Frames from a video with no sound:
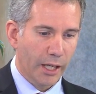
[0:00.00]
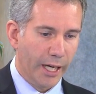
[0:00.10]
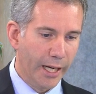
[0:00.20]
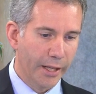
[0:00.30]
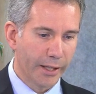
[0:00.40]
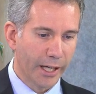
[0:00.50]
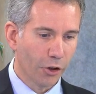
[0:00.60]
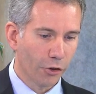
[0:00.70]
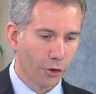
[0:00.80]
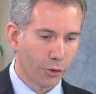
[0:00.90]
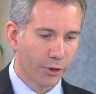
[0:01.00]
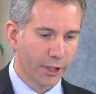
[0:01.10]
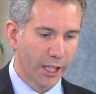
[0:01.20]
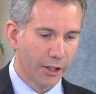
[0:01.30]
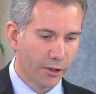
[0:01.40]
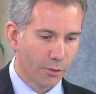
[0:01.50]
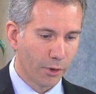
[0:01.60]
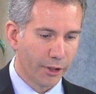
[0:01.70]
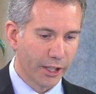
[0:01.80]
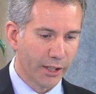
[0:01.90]
And another use case
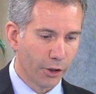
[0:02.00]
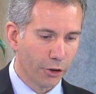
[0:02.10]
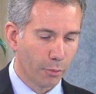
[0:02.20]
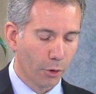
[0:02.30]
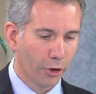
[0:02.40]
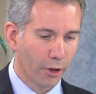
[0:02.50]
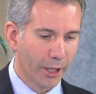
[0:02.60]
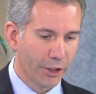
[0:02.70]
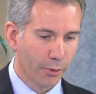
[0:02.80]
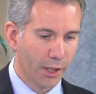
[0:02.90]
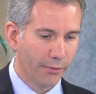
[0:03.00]
with an even smaller battery,